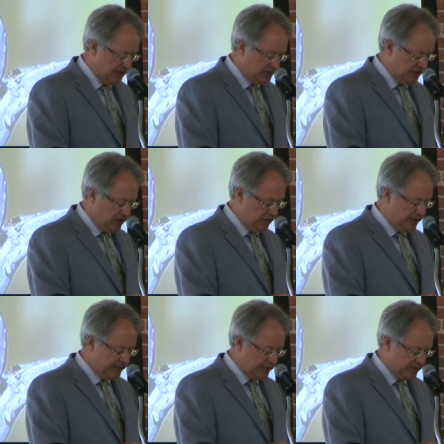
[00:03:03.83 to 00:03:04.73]
it's
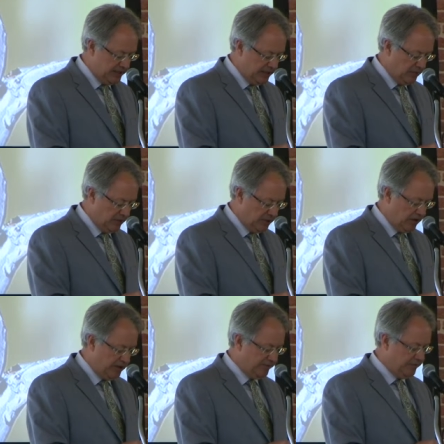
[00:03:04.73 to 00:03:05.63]
curious that Jim would
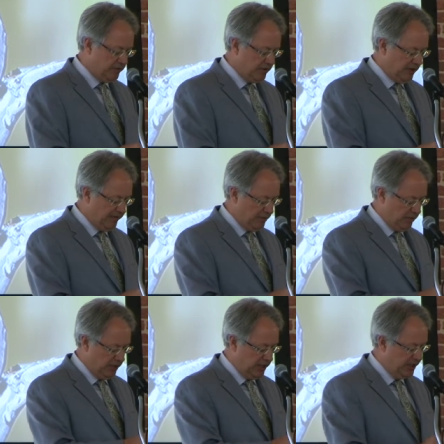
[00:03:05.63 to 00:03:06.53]
offer
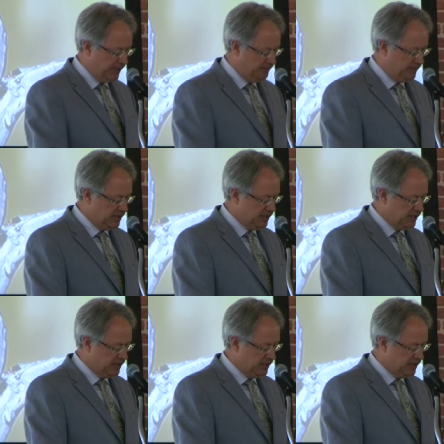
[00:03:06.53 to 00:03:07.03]
everyone